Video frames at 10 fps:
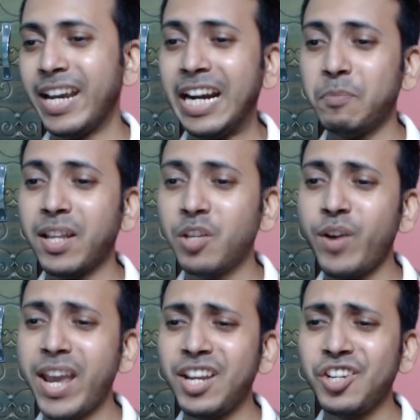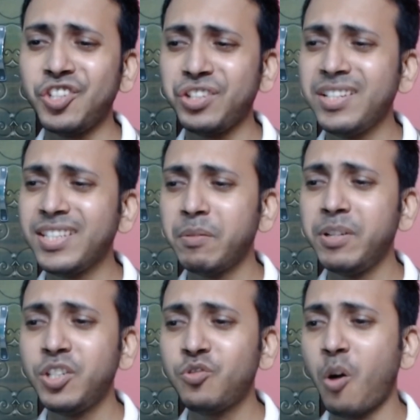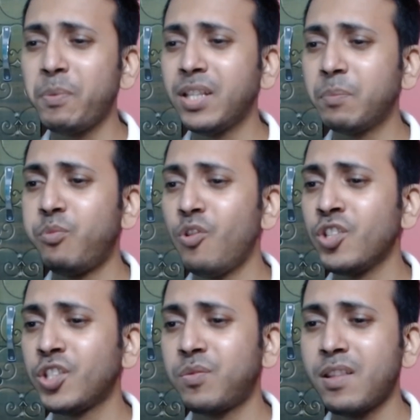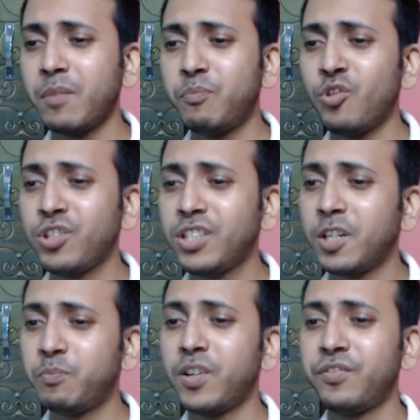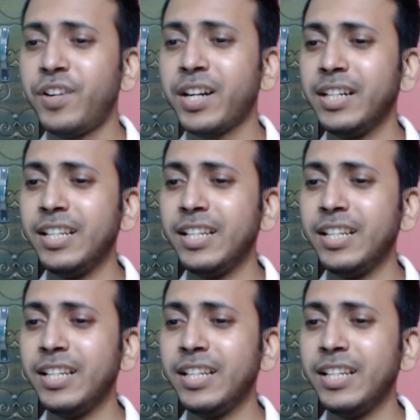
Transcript: And by the way, she is able to copy the pose from the poster perfectly.